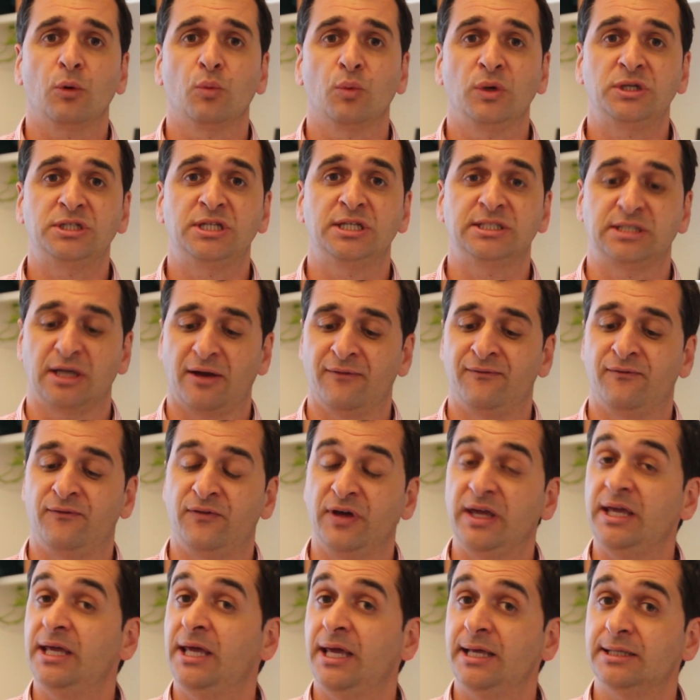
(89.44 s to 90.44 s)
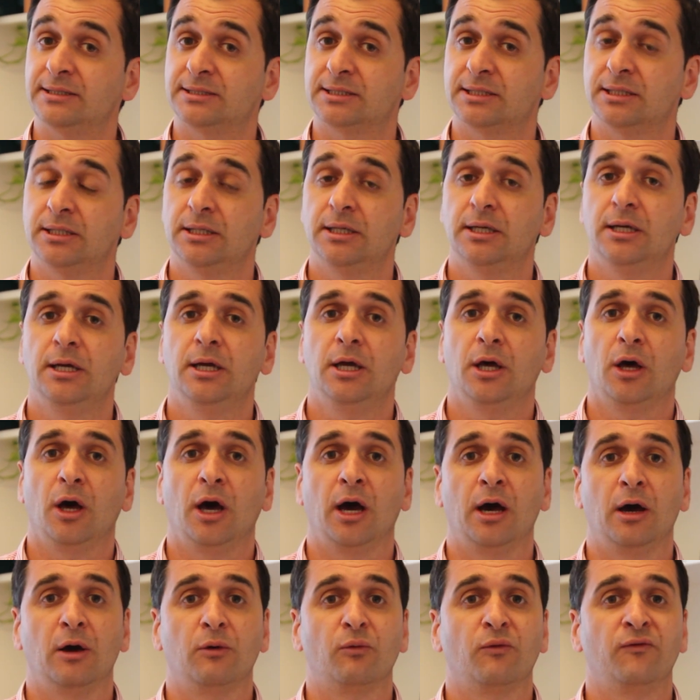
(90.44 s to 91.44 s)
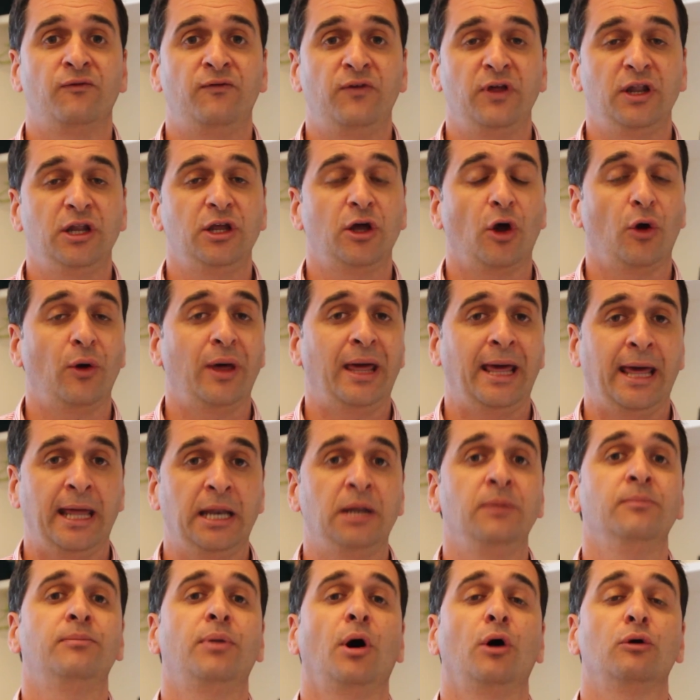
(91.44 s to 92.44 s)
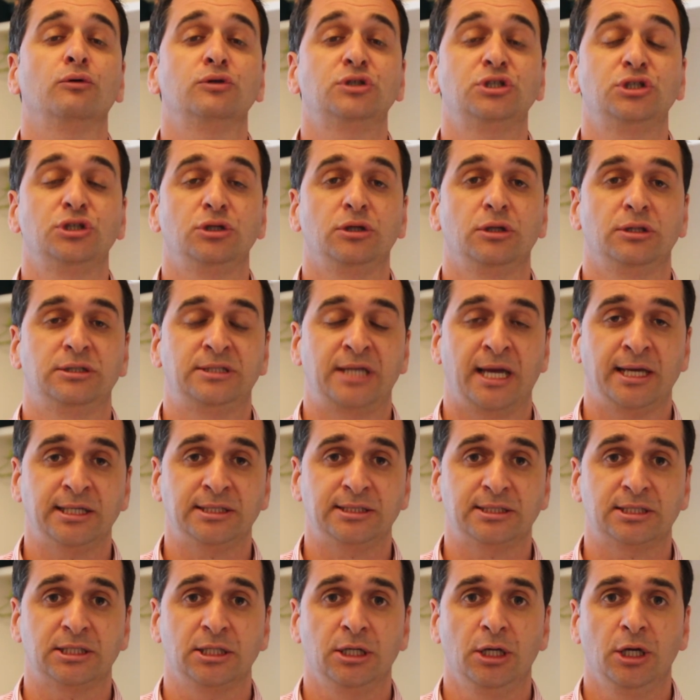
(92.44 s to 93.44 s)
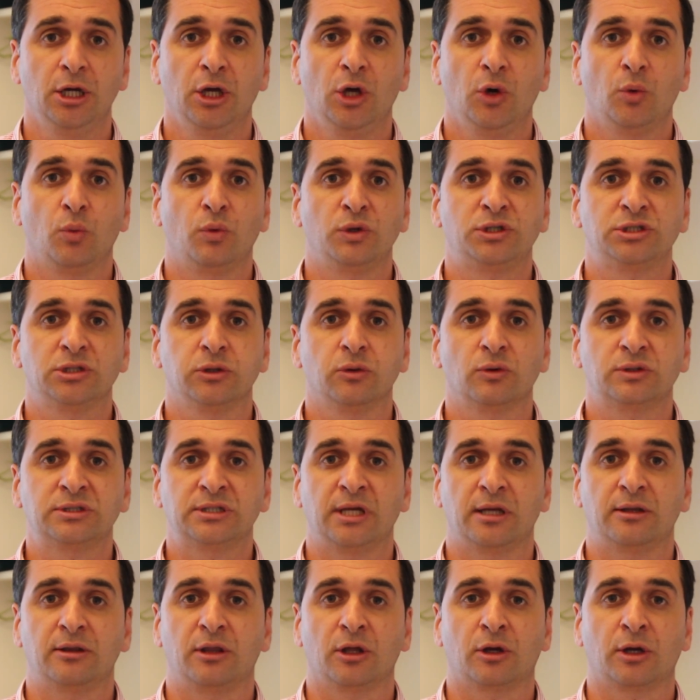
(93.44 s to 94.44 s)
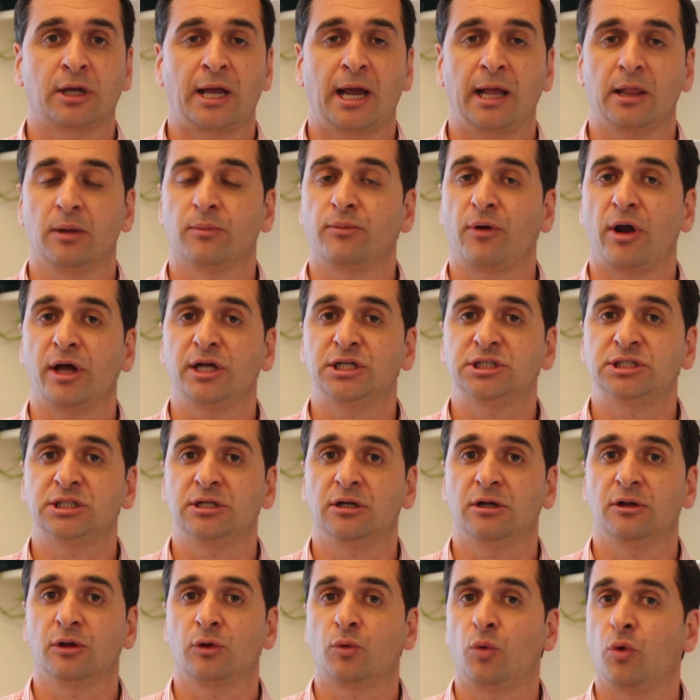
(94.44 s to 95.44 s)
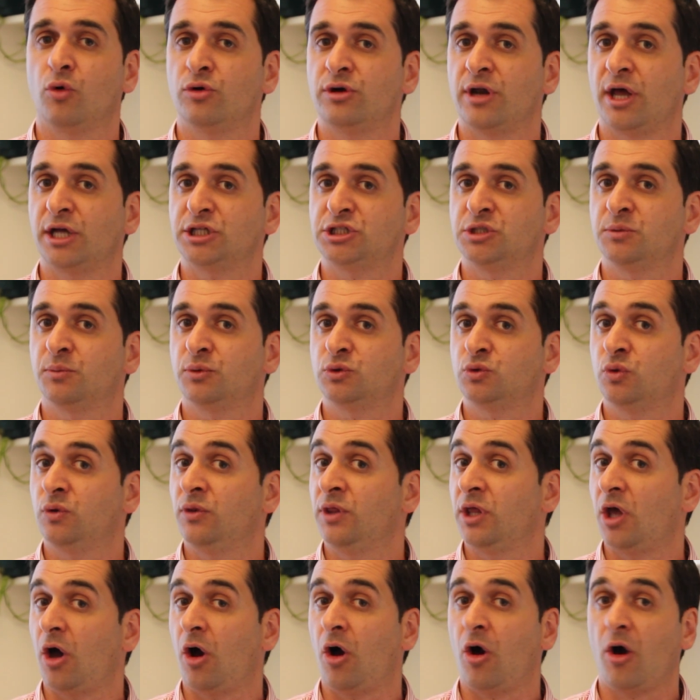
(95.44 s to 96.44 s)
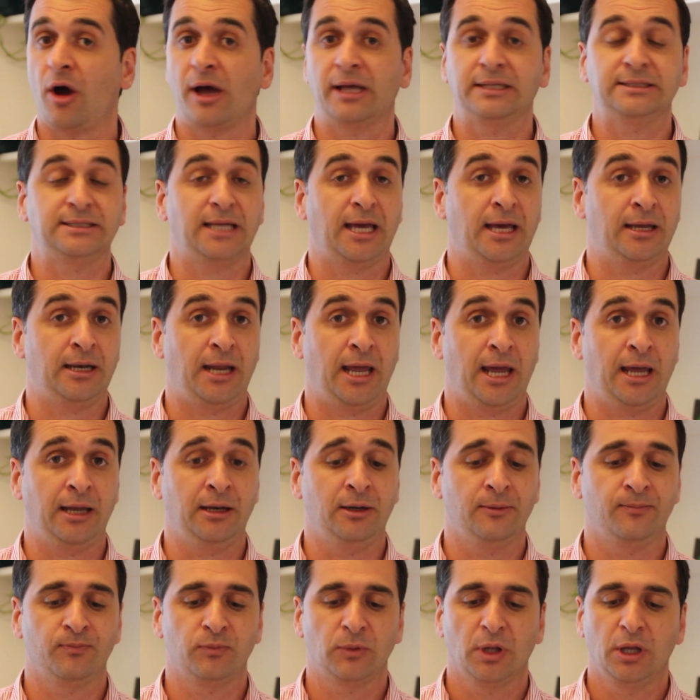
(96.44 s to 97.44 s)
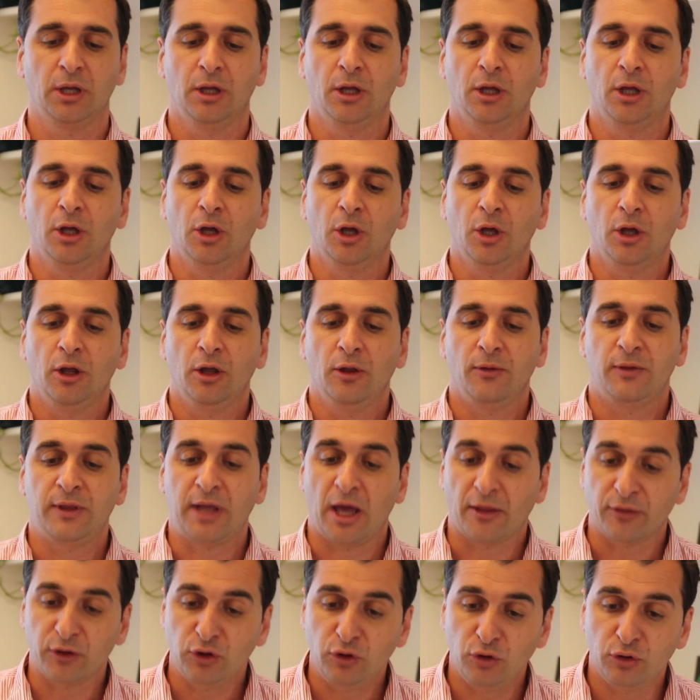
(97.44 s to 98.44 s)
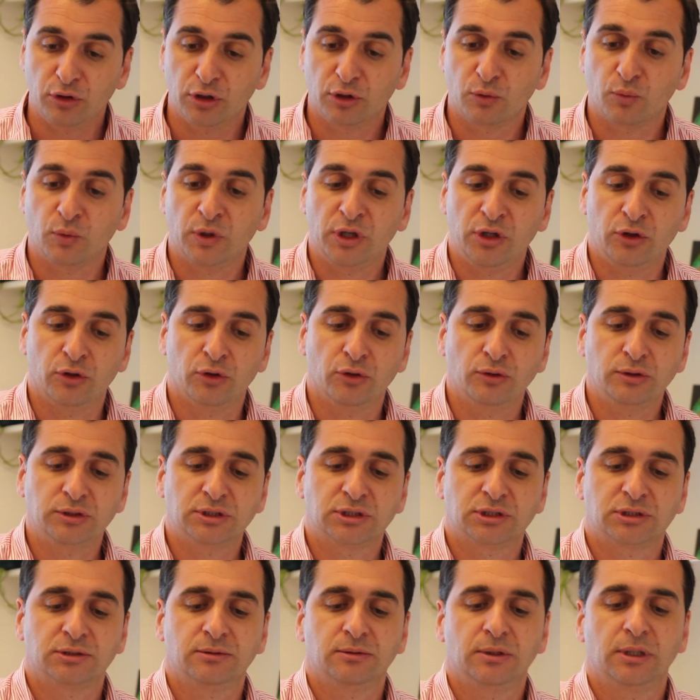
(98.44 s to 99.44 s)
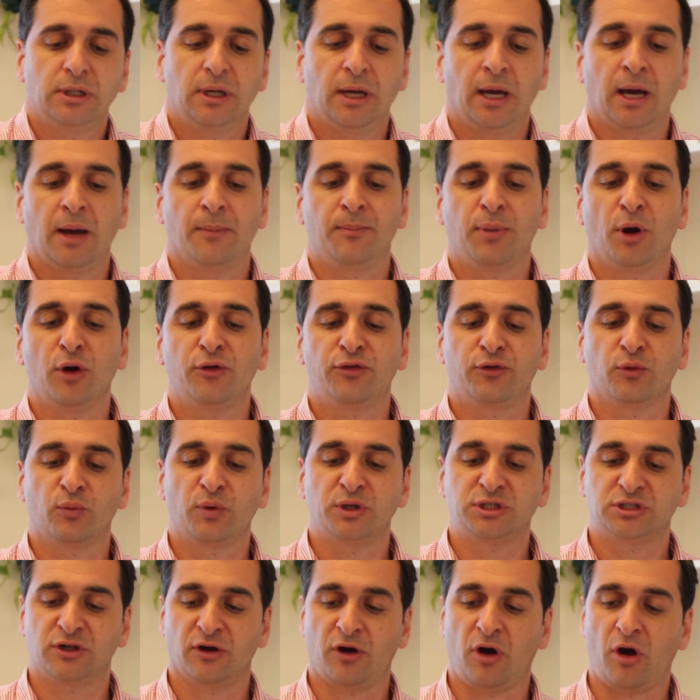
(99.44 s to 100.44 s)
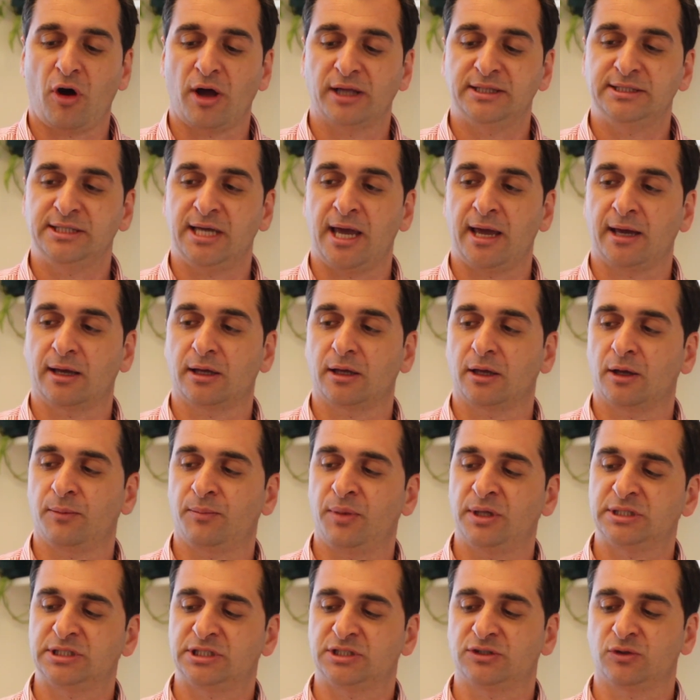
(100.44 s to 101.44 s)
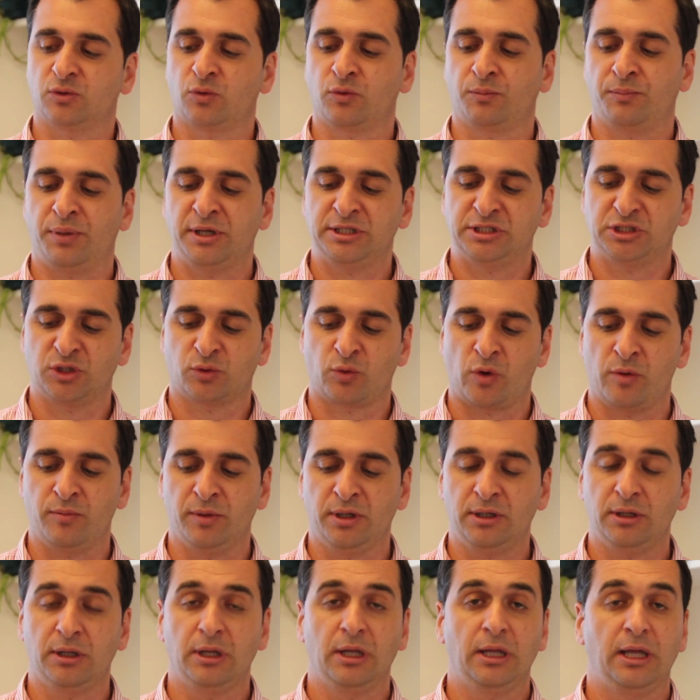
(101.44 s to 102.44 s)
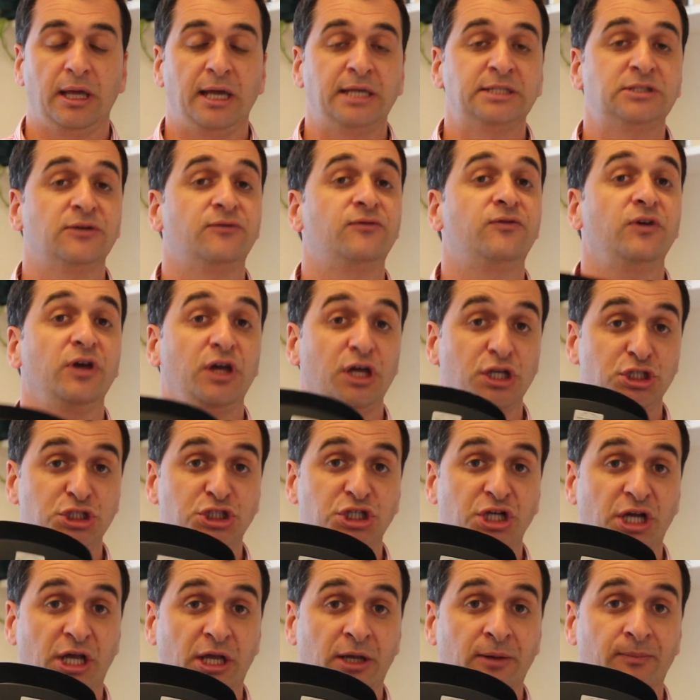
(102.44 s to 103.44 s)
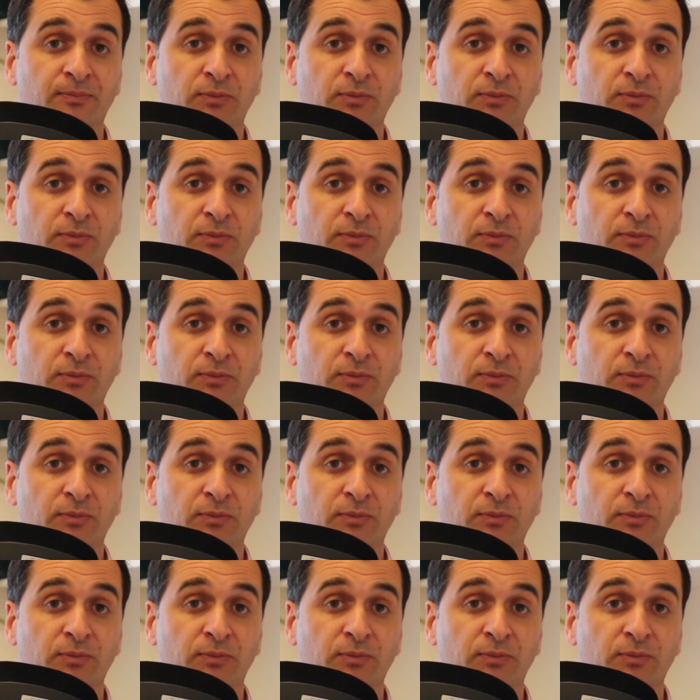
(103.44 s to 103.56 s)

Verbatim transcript: which is a VHIT, uh, video head impulse test, which looks at the calibration and the coordination between the eyes and head. The other unit we use, uh, both of which are high-tech piece, of equipment, is a VNG.